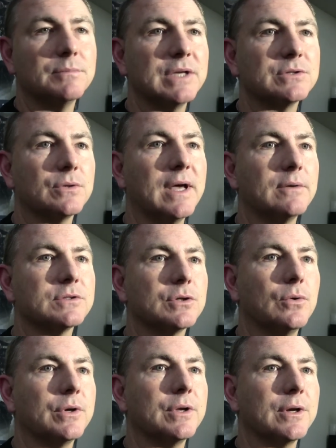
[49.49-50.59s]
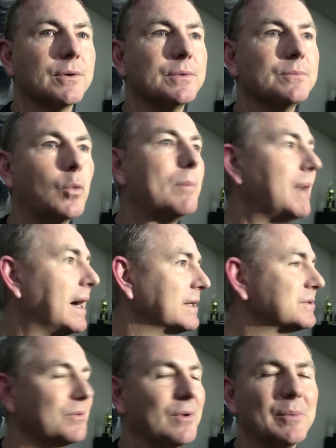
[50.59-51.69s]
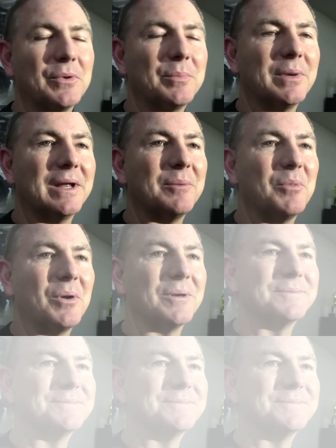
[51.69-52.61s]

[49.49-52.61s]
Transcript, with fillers: based on how it's going here and what bodies are able to play tomorrow.